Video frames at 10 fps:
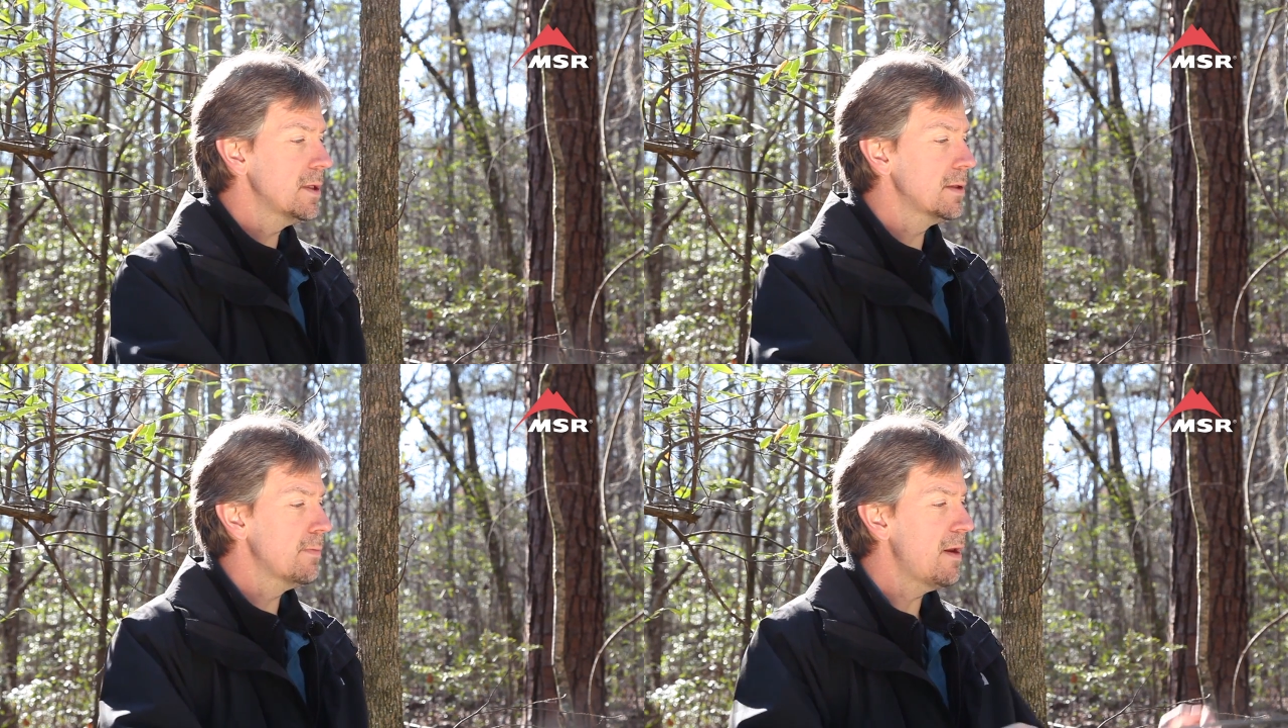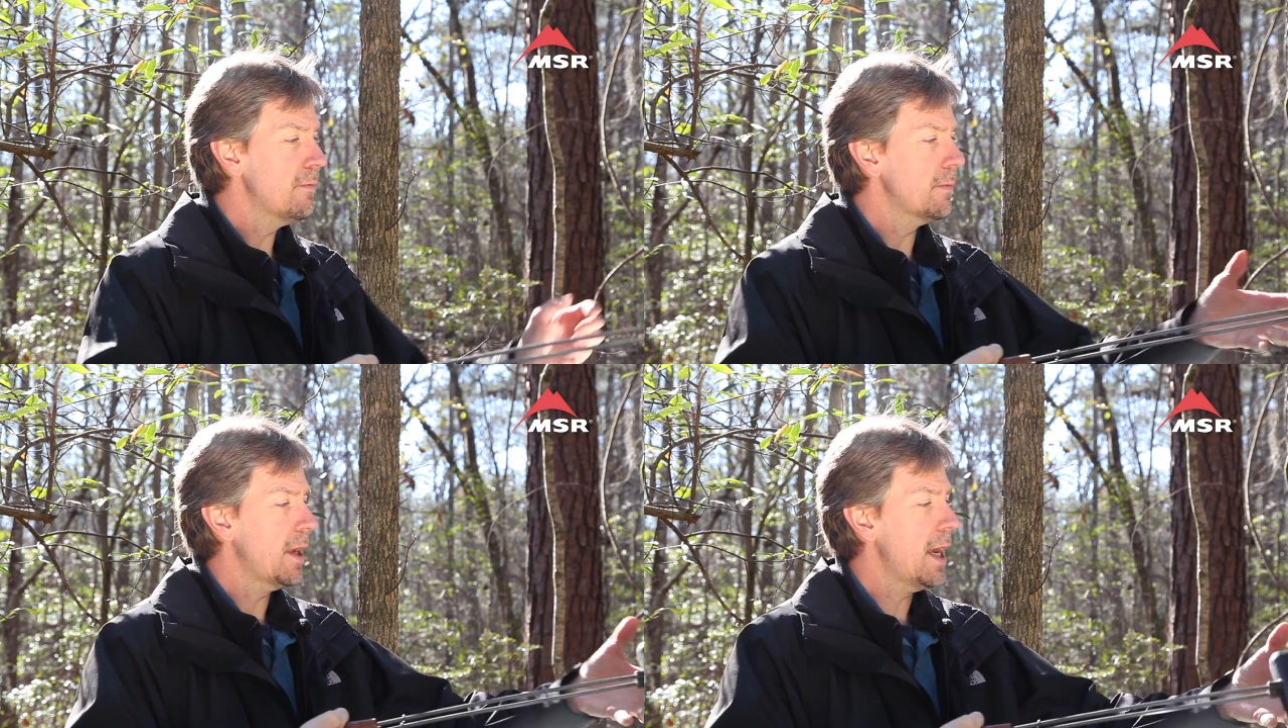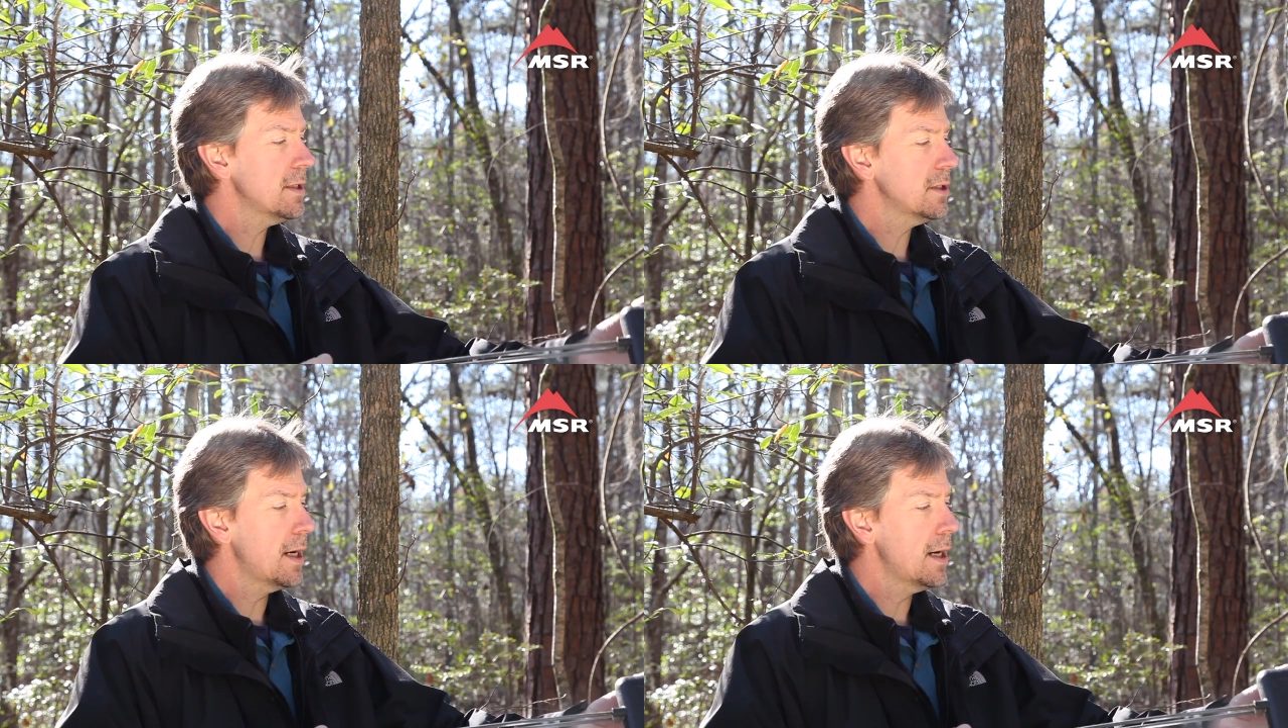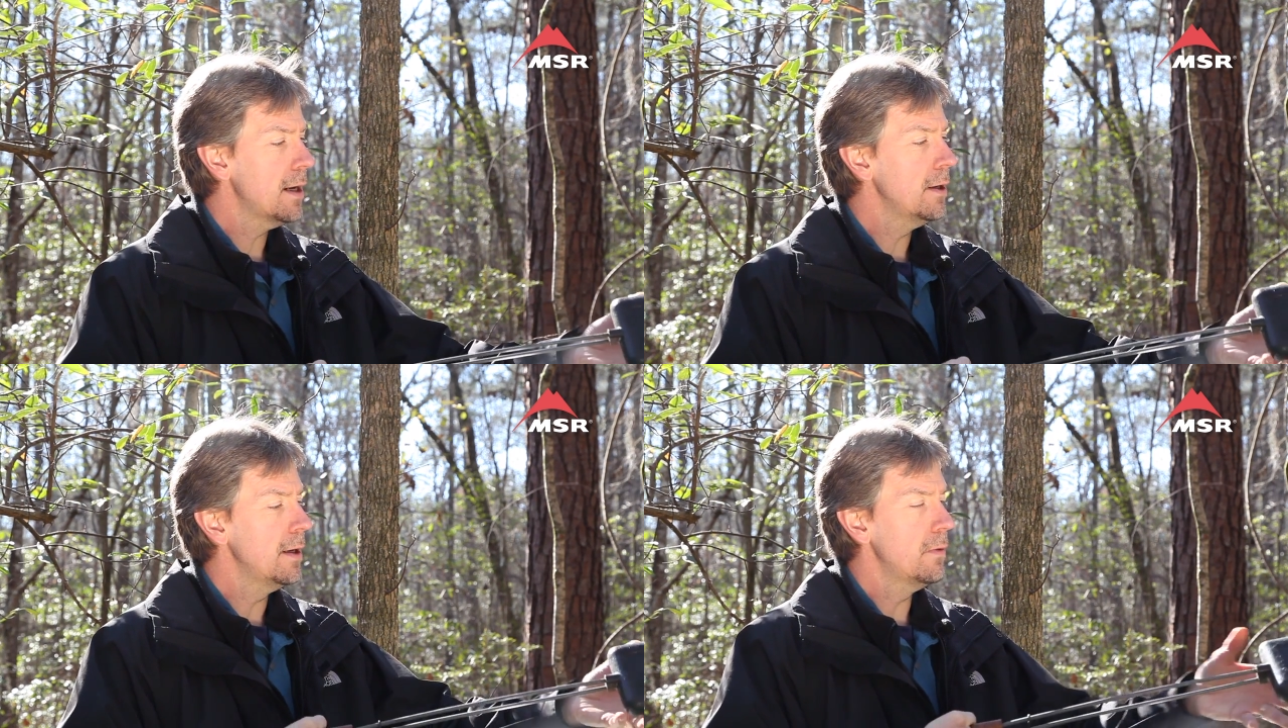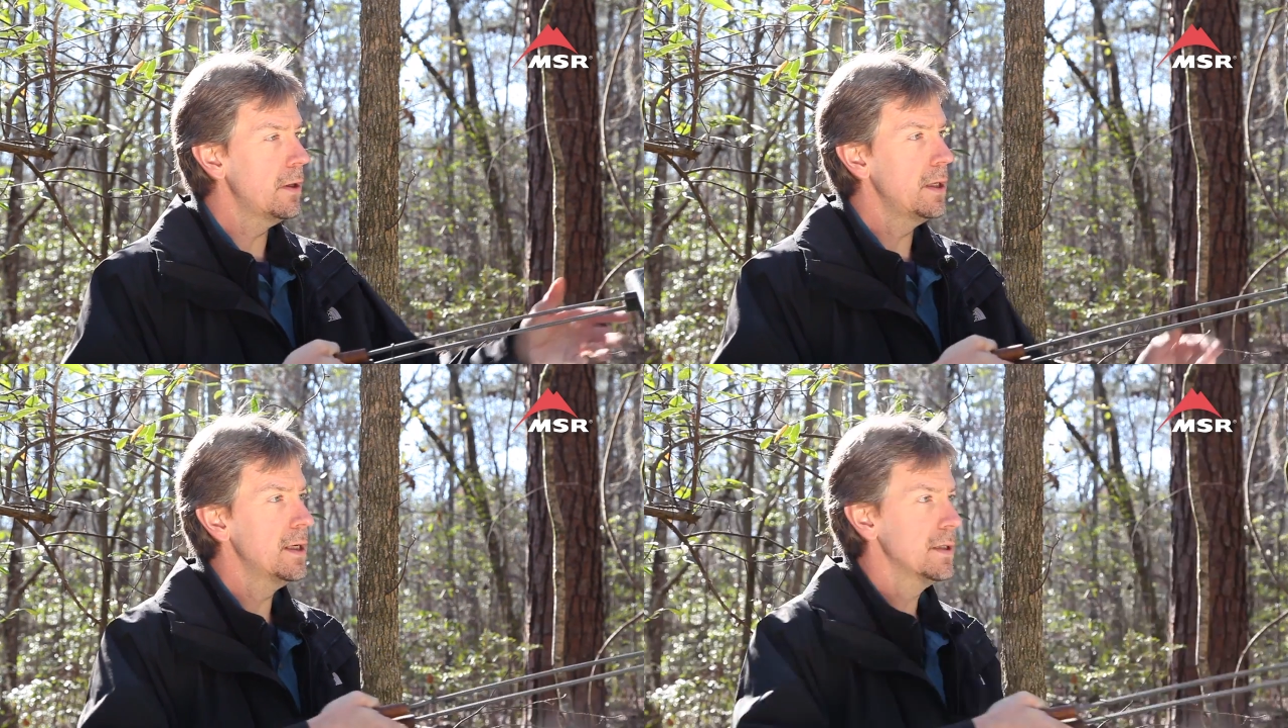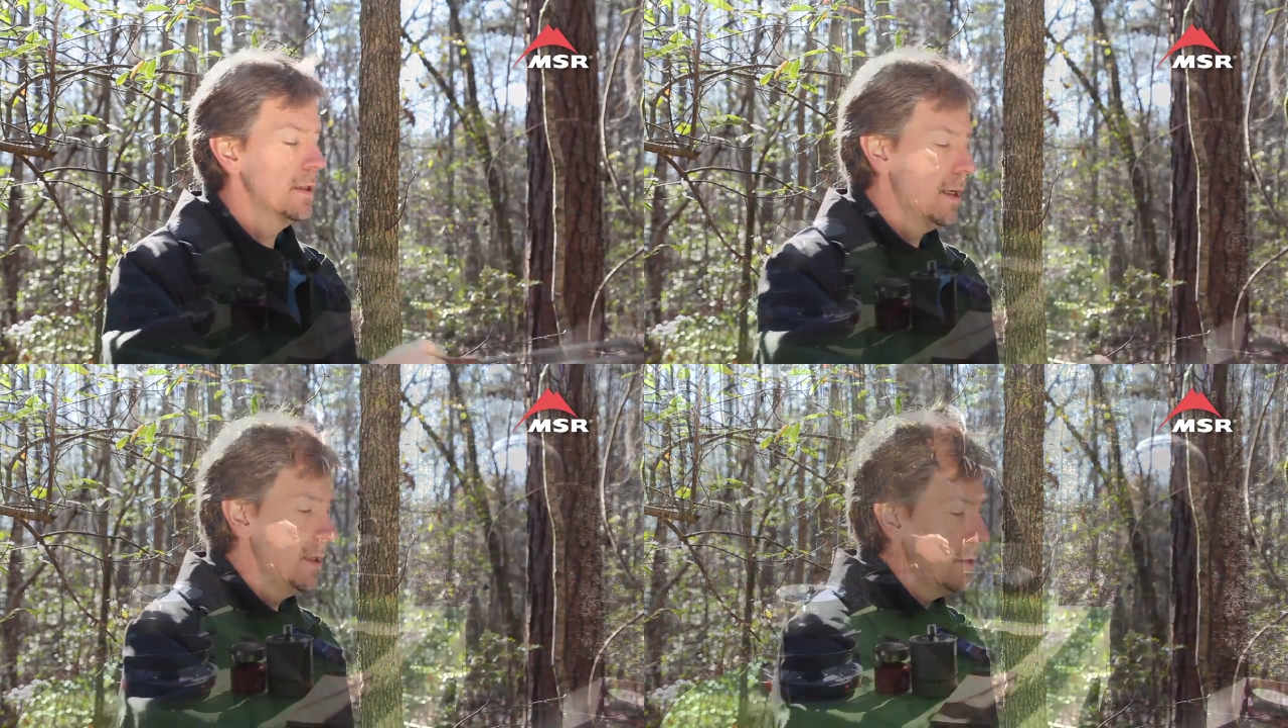It's made from cast iron. It really does a nice